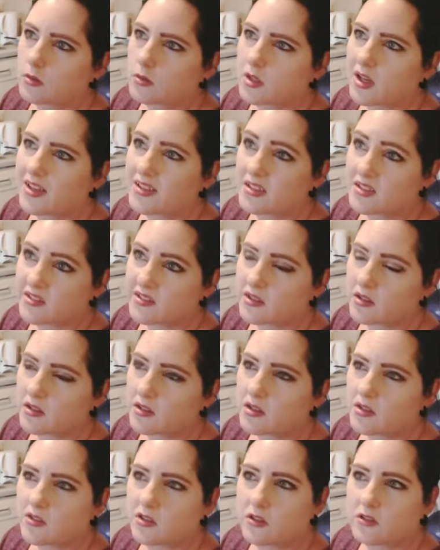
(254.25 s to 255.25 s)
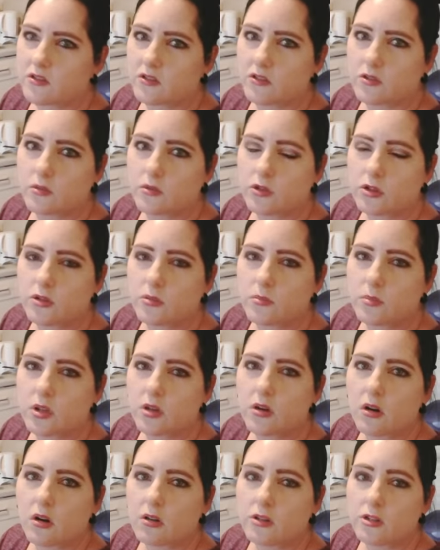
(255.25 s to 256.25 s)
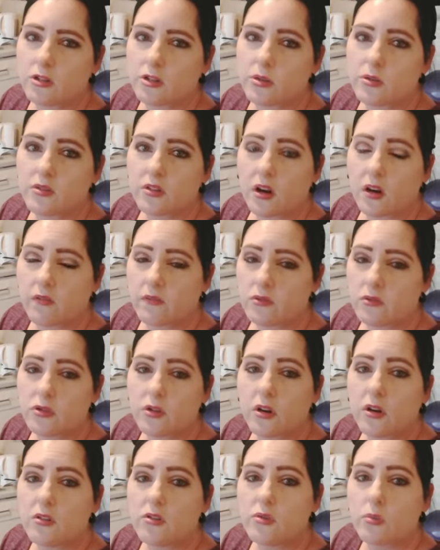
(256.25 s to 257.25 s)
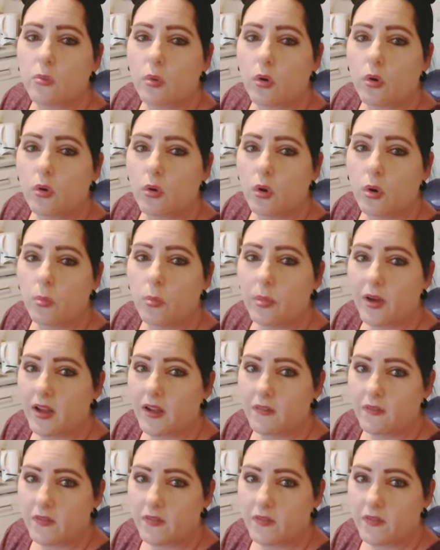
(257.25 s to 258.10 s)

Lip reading: I had a skirt on, so I chucked my croc shoes off and tried to walk up bare